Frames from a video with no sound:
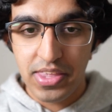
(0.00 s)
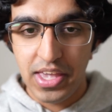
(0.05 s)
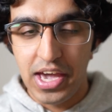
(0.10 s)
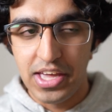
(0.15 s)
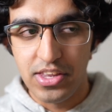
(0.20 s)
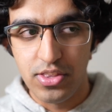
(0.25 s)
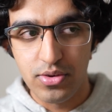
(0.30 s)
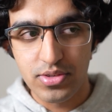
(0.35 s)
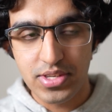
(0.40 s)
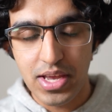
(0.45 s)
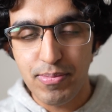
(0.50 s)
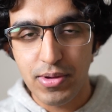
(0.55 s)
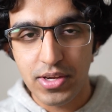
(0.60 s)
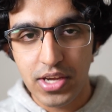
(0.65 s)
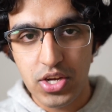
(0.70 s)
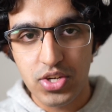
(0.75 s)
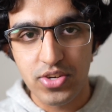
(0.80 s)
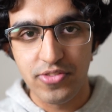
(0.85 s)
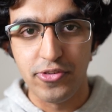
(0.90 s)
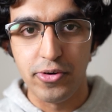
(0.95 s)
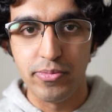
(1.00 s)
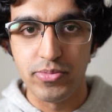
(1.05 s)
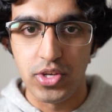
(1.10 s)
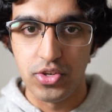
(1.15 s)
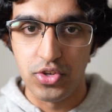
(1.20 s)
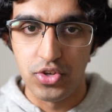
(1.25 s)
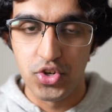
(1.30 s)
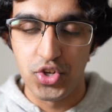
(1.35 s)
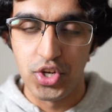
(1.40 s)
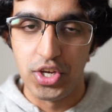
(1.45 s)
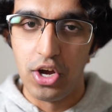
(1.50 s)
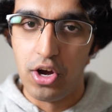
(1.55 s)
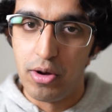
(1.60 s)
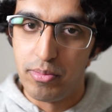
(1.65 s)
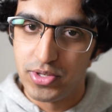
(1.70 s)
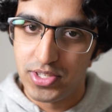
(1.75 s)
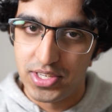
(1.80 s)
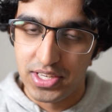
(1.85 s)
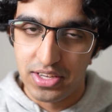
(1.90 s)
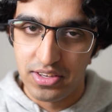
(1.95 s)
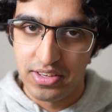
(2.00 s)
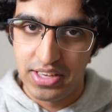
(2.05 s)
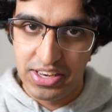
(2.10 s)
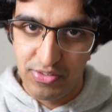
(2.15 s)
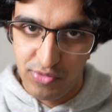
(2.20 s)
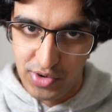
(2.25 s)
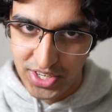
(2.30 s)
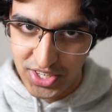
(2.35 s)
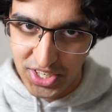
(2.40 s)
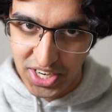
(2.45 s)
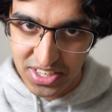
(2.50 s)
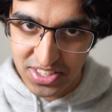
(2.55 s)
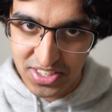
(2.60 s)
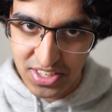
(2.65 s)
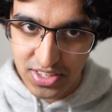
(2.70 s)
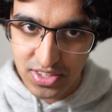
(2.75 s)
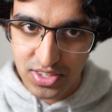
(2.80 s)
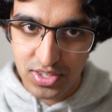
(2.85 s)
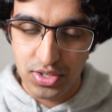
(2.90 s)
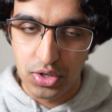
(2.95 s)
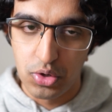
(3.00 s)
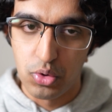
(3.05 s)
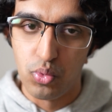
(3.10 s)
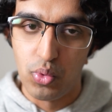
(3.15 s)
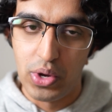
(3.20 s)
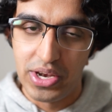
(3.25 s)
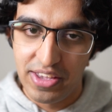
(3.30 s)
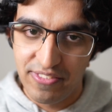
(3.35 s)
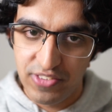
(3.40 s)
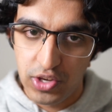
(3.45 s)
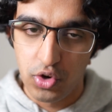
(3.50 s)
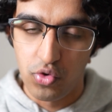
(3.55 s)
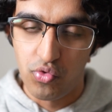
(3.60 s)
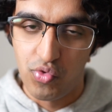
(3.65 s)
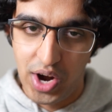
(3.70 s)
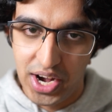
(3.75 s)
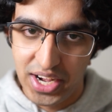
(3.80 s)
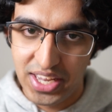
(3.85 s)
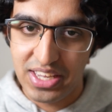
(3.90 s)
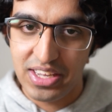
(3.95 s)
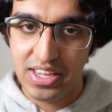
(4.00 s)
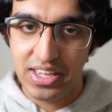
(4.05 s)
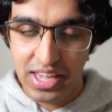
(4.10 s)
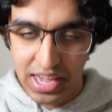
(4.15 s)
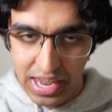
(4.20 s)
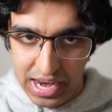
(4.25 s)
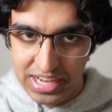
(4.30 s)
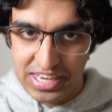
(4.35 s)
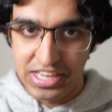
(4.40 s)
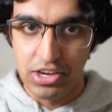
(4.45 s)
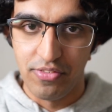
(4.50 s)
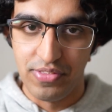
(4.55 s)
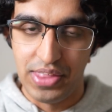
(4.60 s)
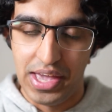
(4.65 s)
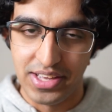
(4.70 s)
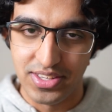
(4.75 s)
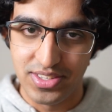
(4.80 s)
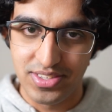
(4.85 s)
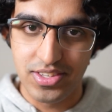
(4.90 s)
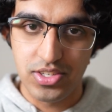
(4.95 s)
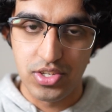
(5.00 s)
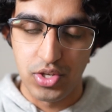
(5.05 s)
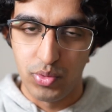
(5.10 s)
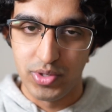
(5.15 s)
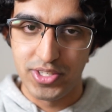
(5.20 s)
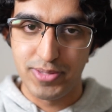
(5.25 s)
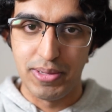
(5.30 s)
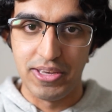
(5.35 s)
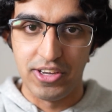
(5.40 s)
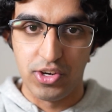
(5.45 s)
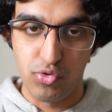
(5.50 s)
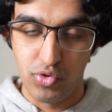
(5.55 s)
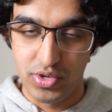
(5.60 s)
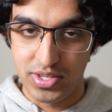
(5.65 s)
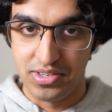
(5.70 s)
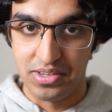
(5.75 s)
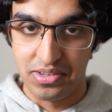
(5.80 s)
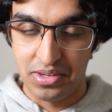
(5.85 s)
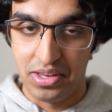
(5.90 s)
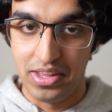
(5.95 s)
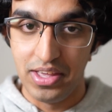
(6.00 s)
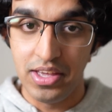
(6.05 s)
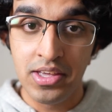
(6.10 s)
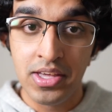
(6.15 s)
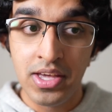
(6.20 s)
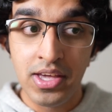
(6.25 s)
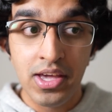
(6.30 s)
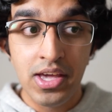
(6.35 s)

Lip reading: And those application forms are usually almost rejected, so whenever you're writing any of the answers, you want to be crystal clear,